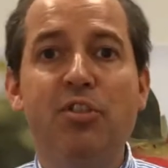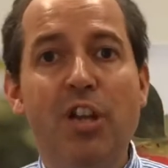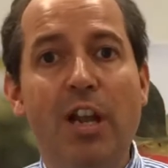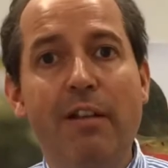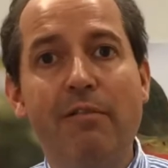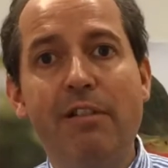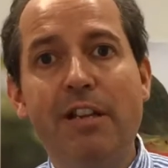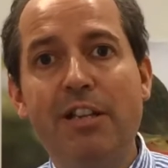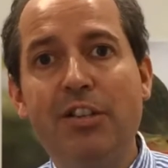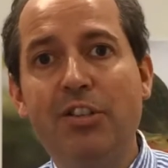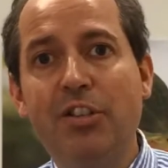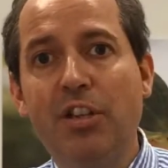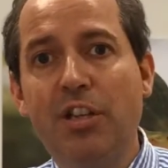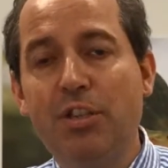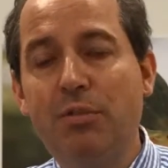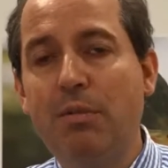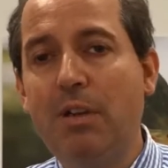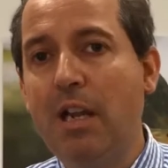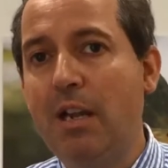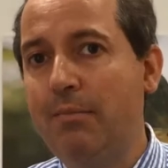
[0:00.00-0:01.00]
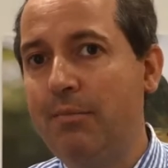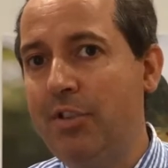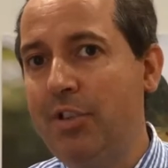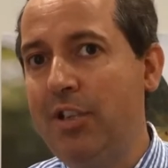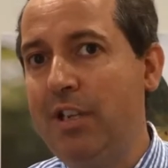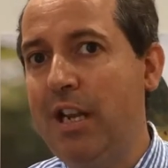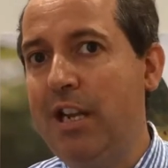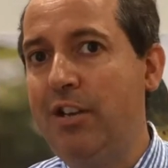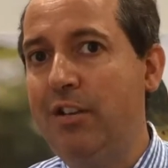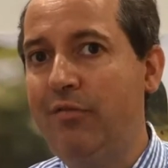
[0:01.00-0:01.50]
cherries, as we come to
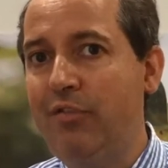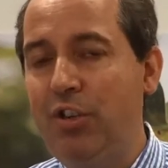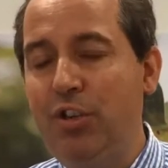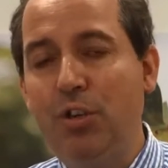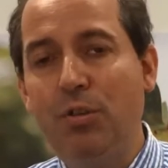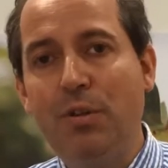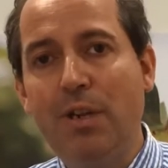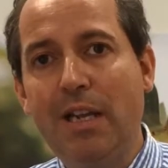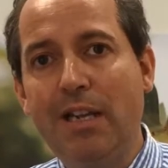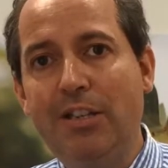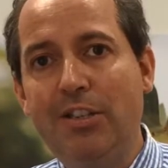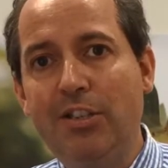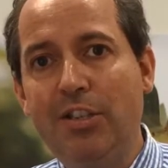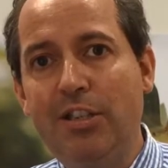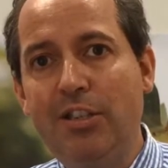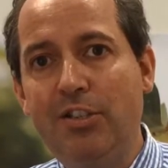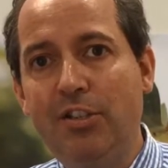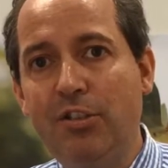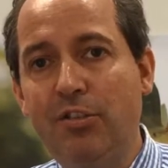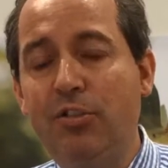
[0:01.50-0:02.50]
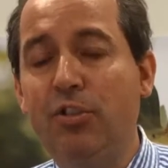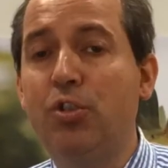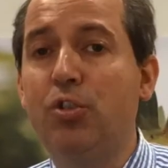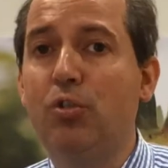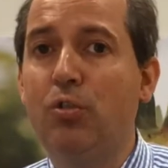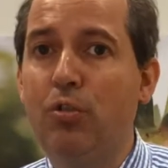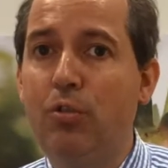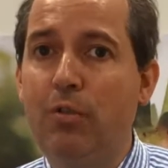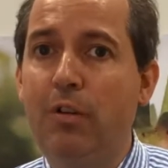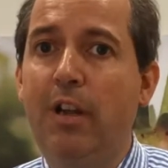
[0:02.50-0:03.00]
the end of the UK season,
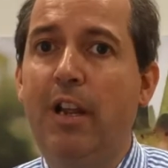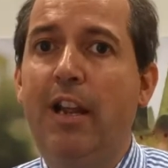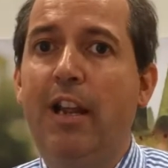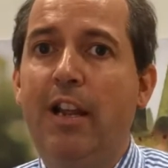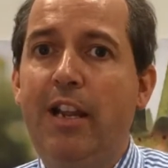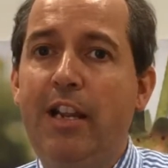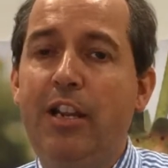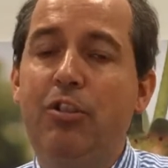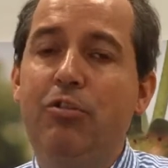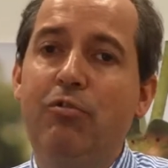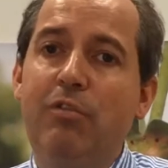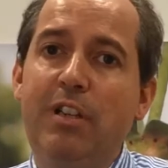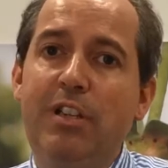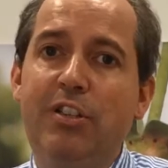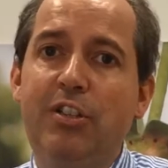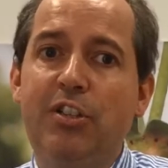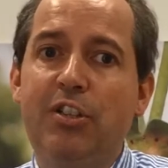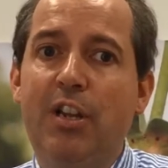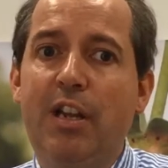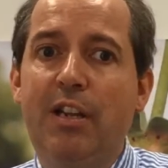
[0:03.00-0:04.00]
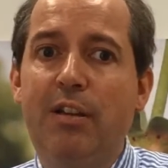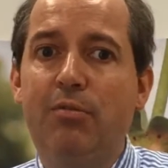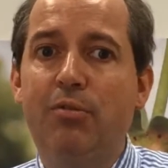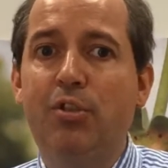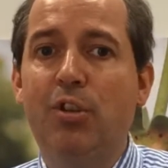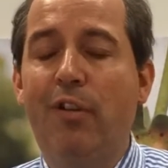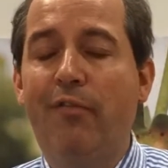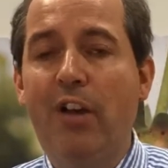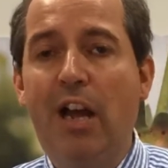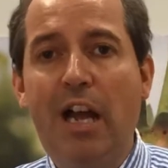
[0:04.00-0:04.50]
saw increased sales
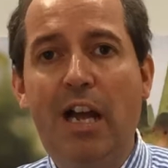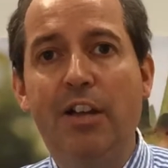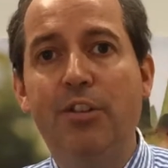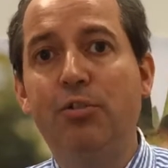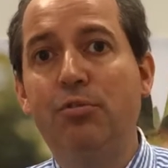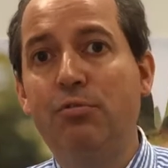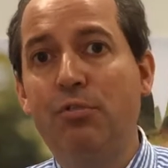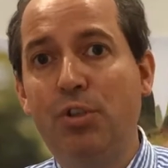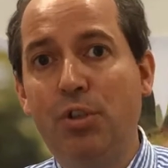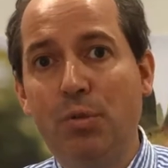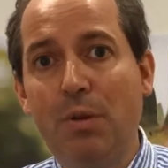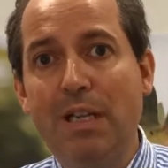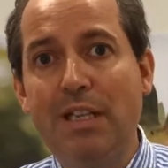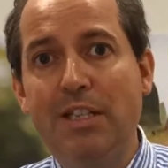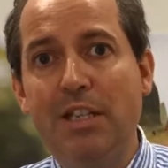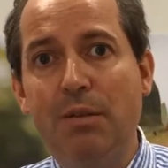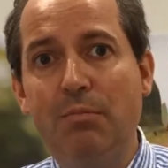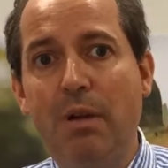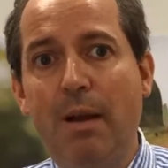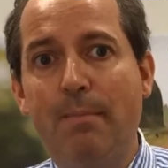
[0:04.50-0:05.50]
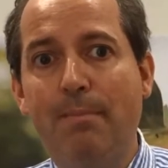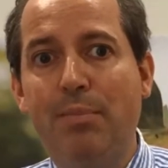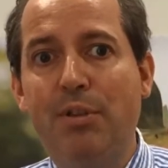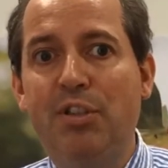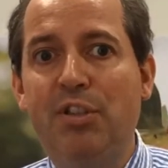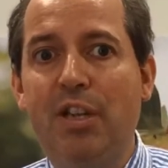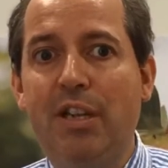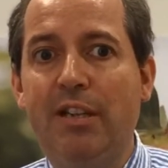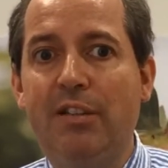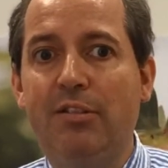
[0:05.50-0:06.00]
of
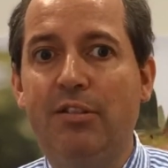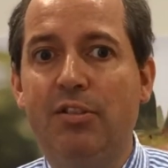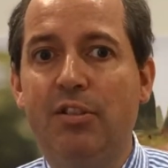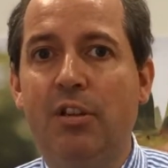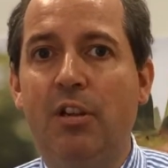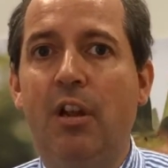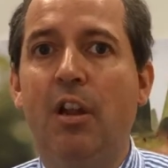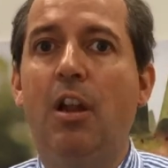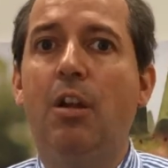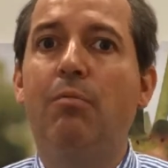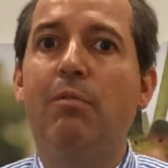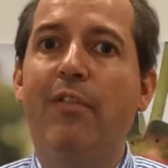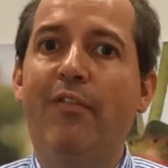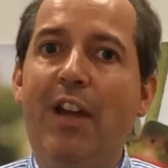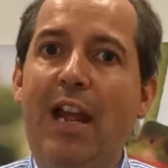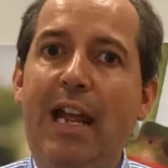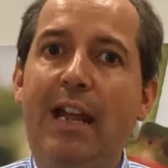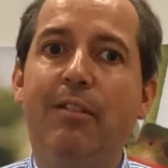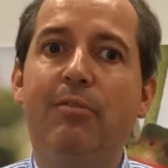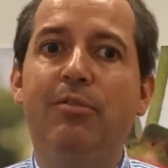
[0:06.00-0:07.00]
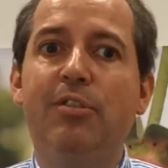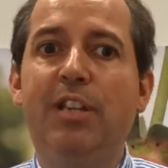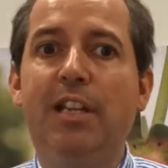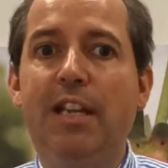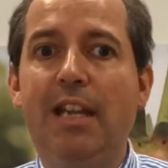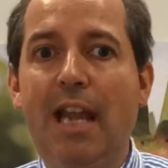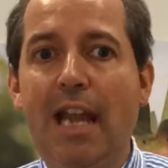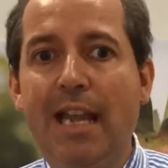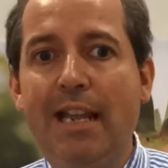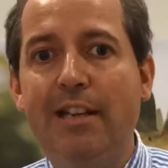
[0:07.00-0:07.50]
121%, with
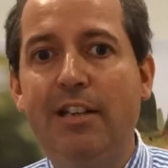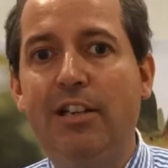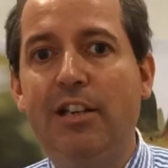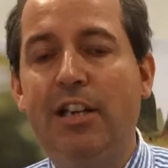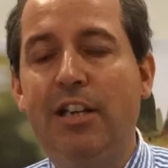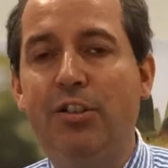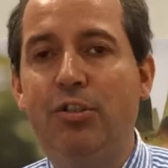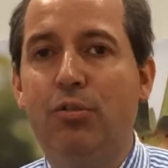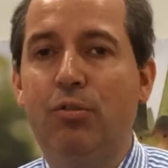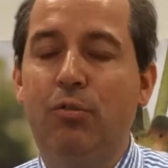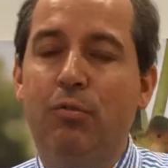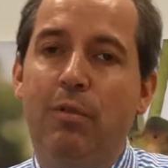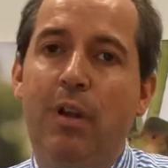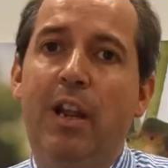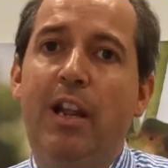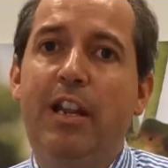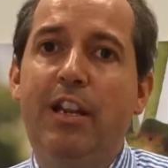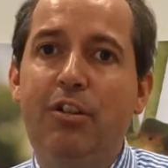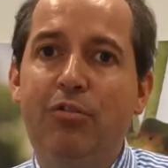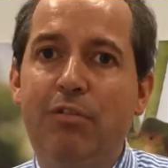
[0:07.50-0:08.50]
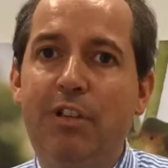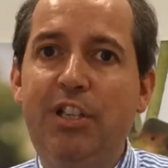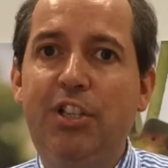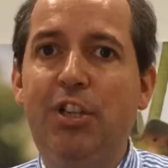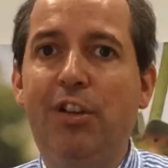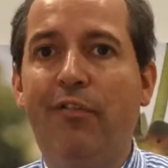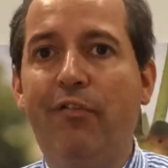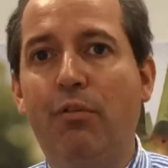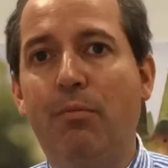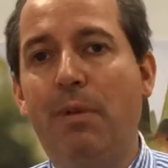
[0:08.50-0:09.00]
Aldi and Lidl
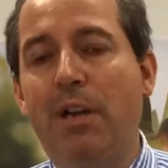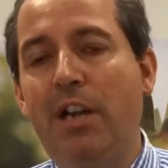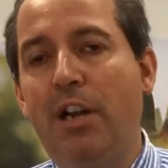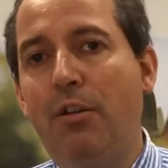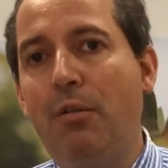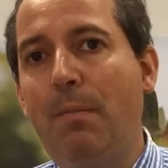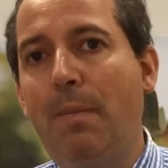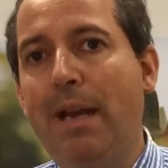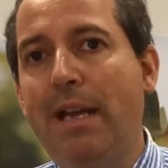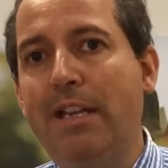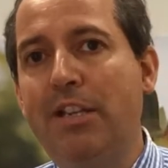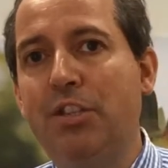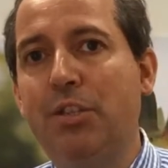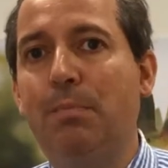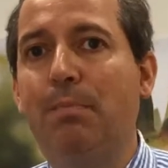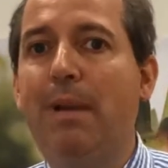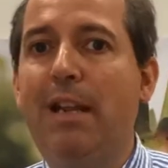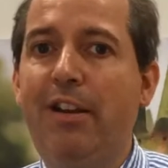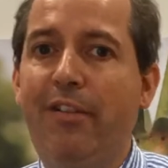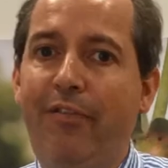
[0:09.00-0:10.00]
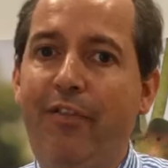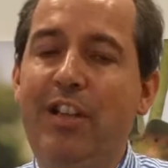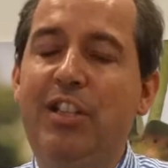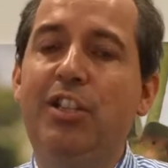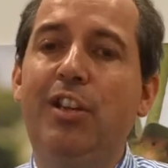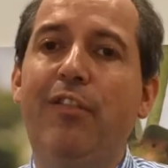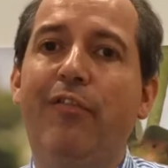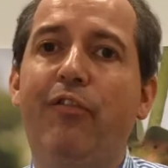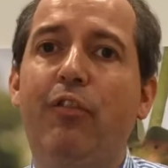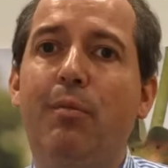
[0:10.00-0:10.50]
increasing from a low base,
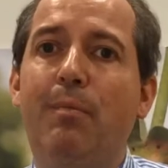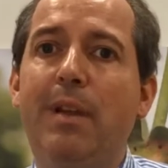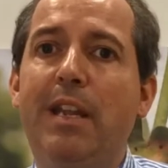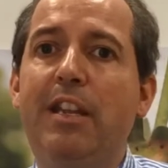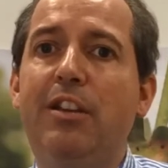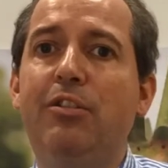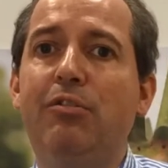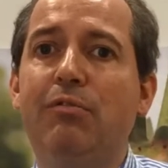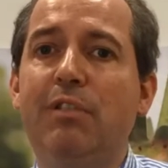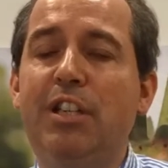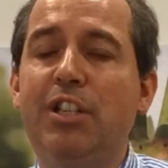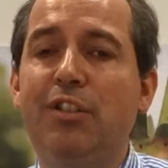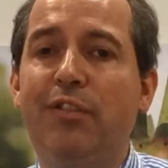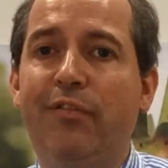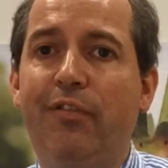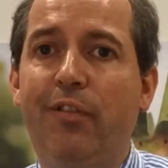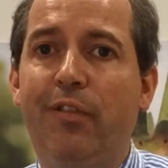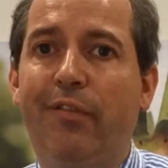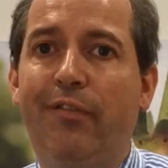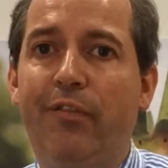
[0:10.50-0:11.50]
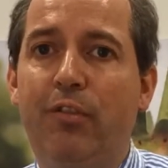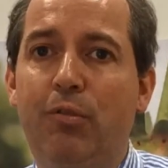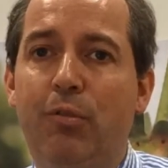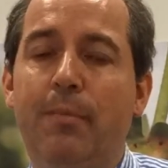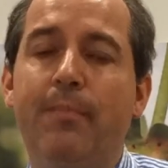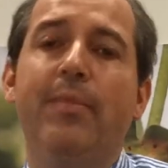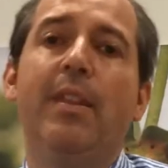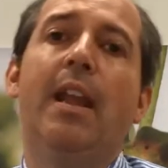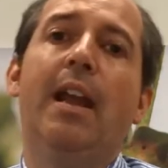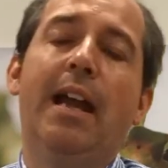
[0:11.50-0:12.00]
benefiting from increased
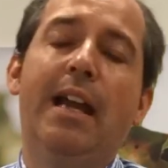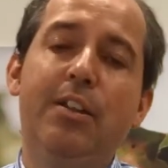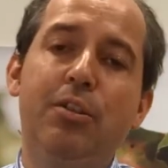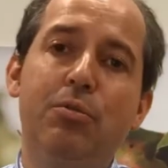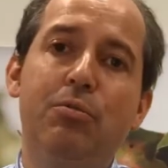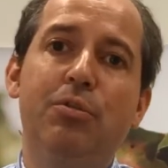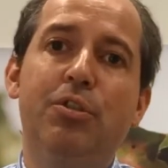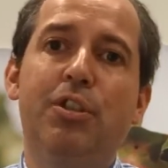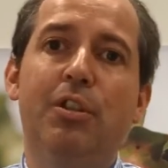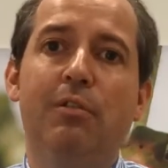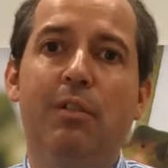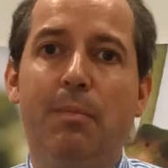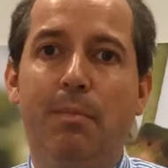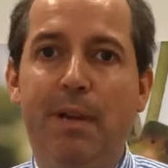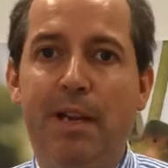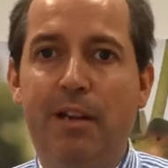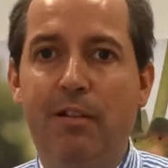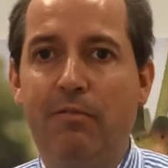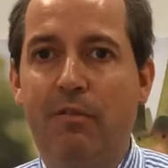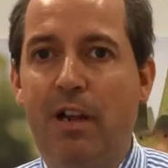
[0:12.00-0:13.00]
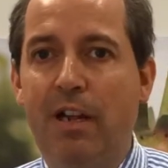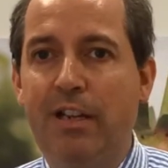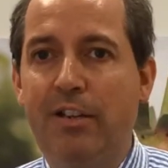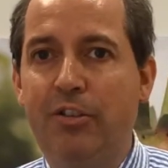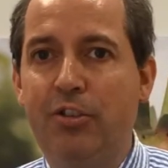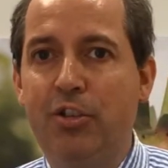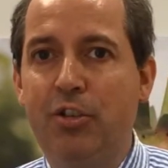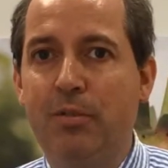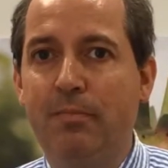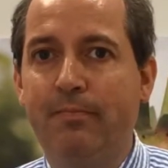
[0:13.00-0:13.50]
footfall and also a bigger
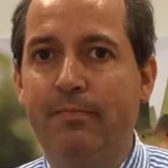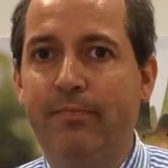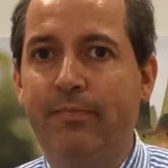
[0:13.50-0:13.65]
range.